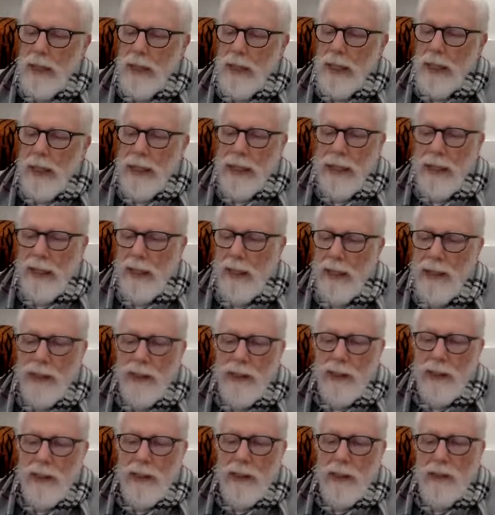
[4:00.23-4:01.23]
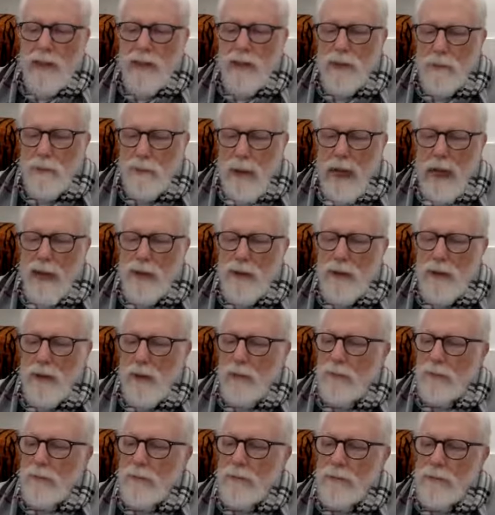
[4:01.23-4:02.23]
and anything that smacks
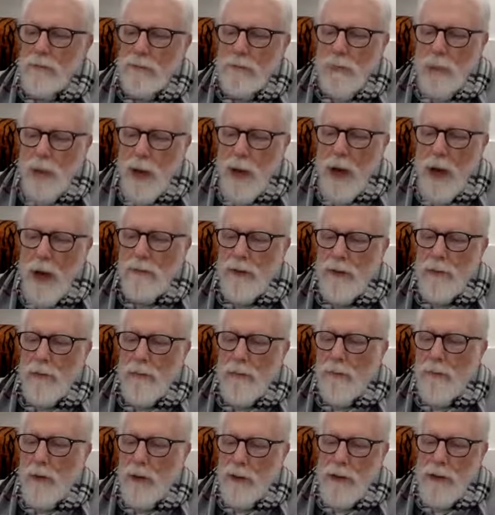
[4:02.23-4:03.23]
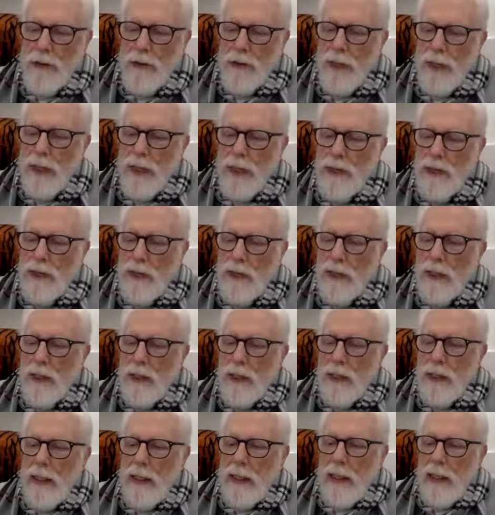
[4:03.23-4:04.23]
of profit motivation
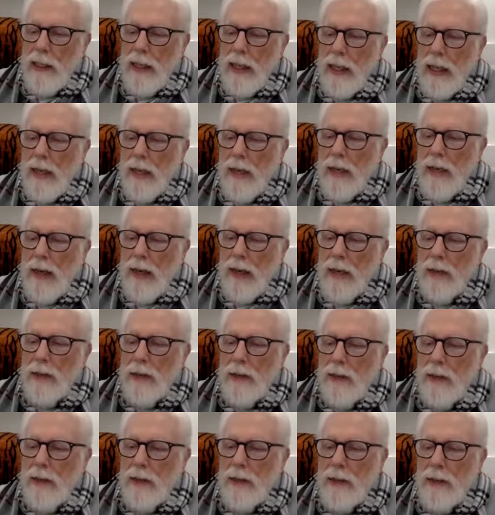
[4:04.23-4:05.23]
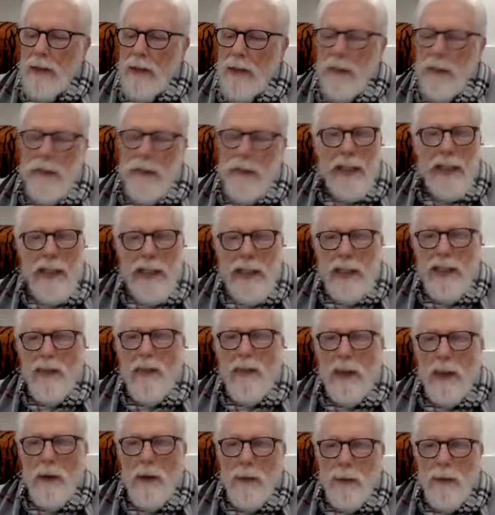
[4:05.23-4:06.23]
and hierarchical
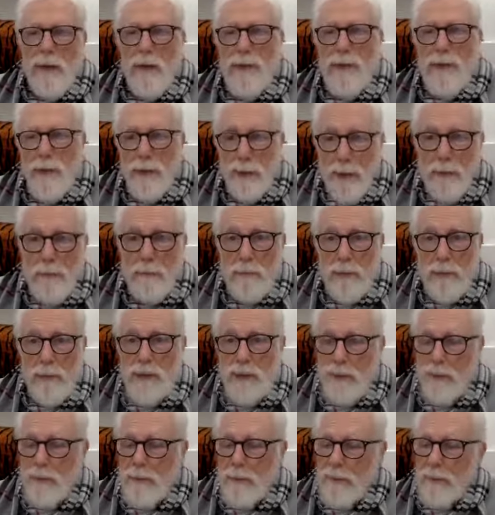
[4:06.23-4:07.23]
ego trips.